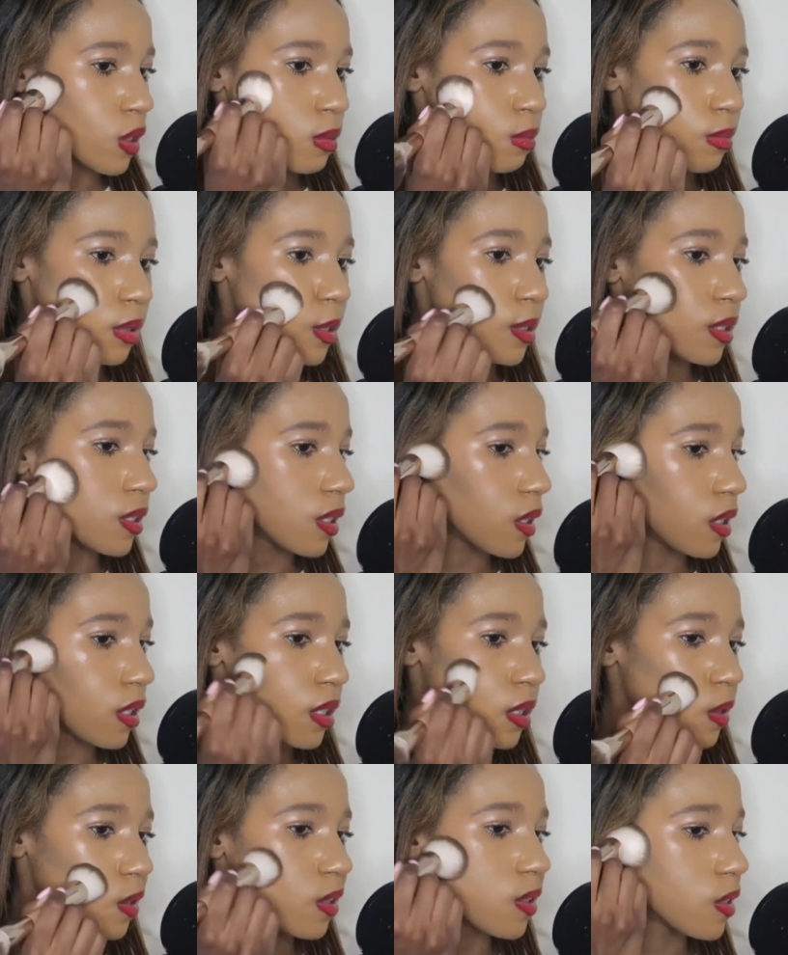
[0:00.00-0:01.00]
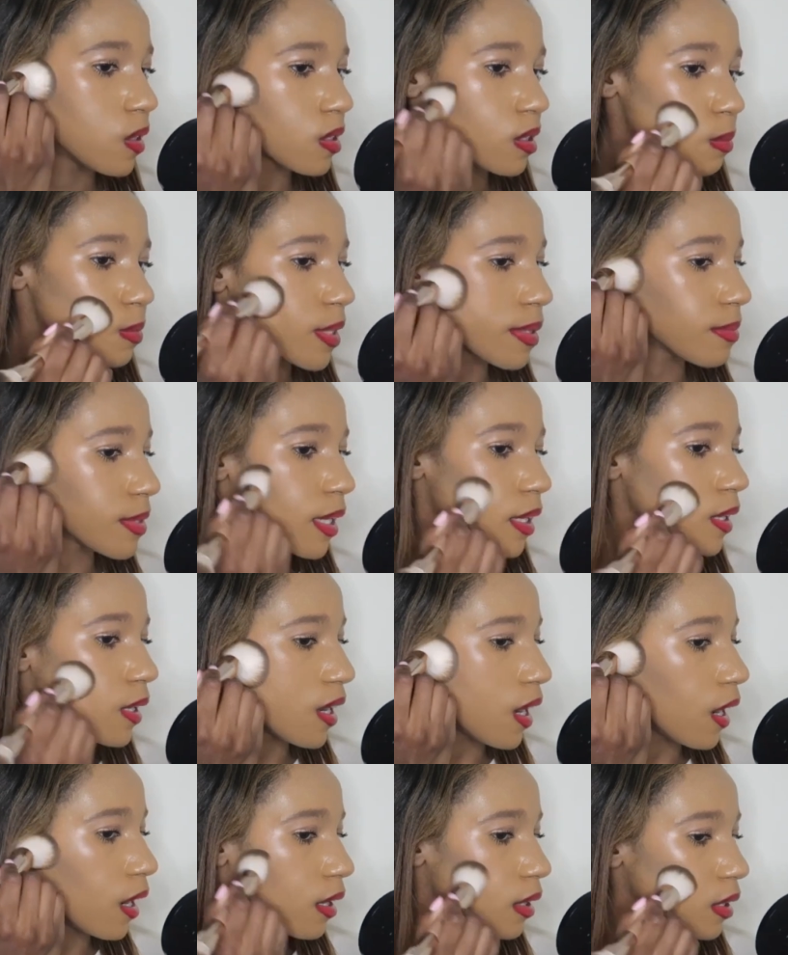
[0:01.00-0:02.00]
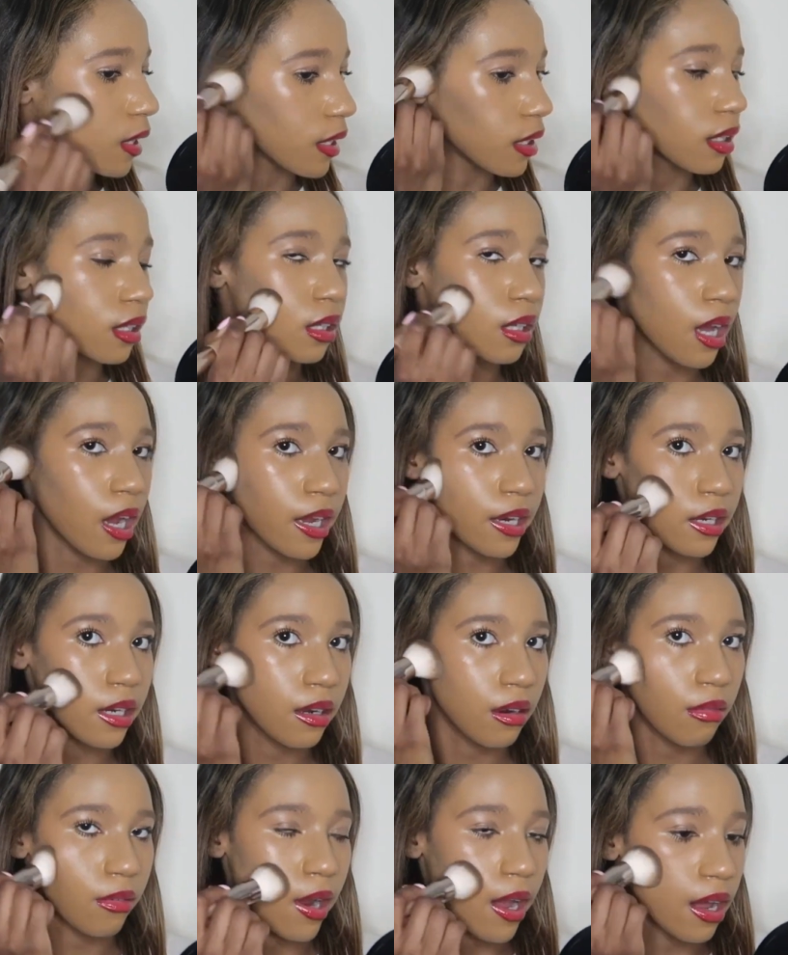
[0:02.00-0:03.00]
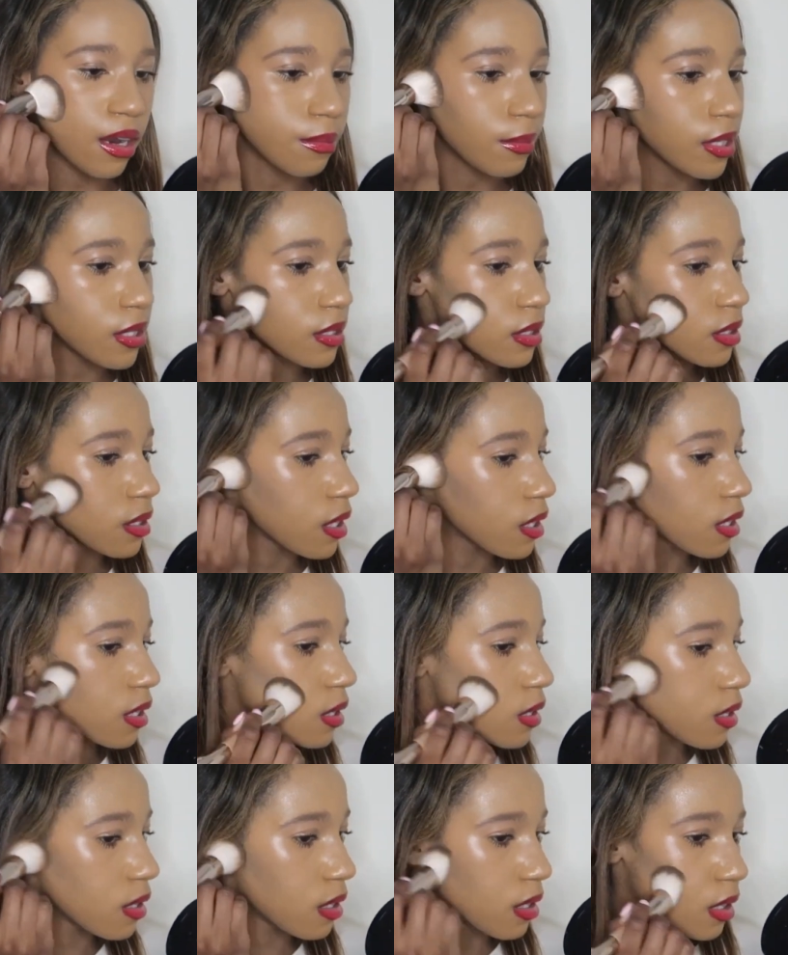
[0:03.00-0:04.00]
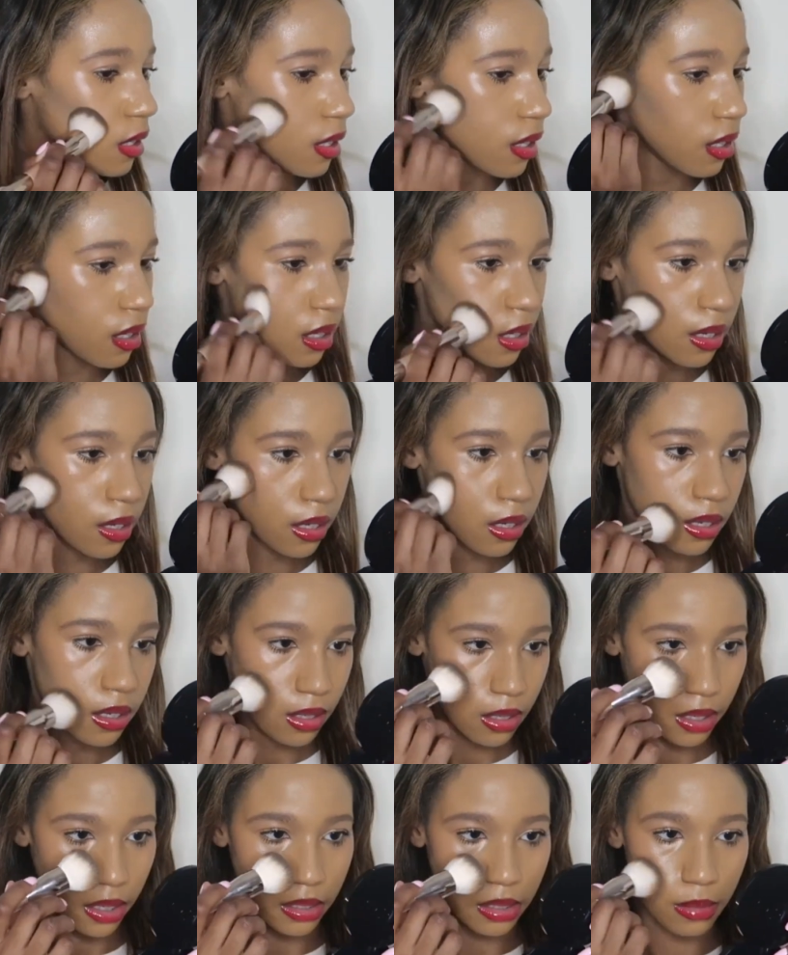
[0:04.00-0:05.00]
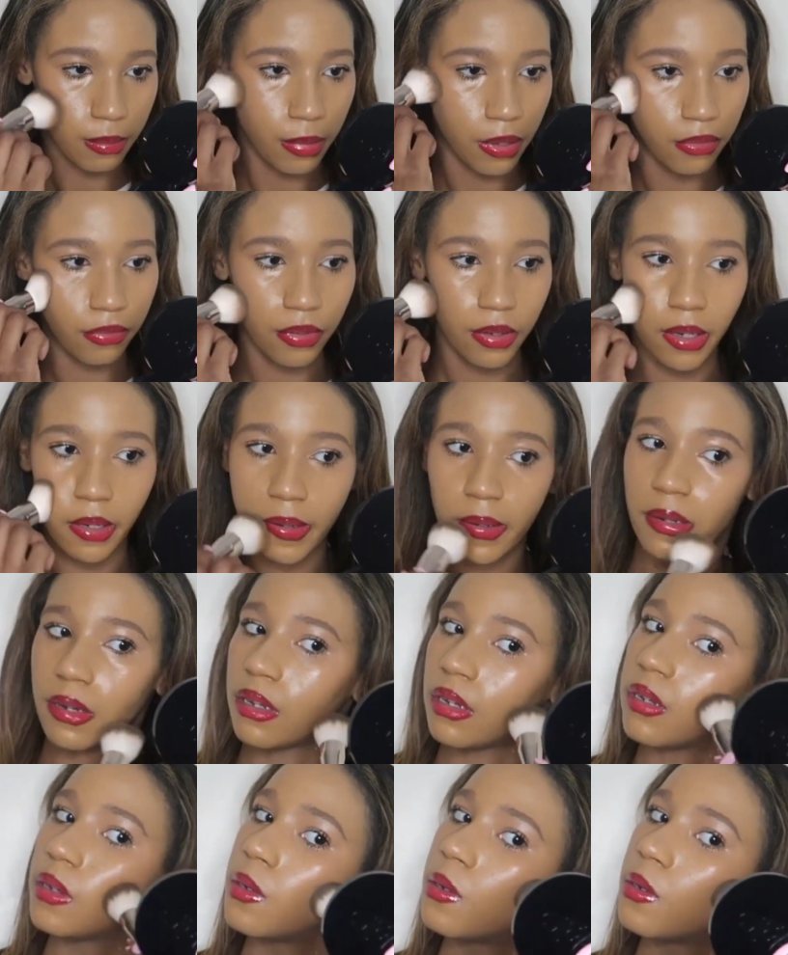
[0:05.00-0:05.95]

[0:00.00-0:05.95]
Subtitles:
blend it in. Sometimes I glide it around my skin, like to buff it in.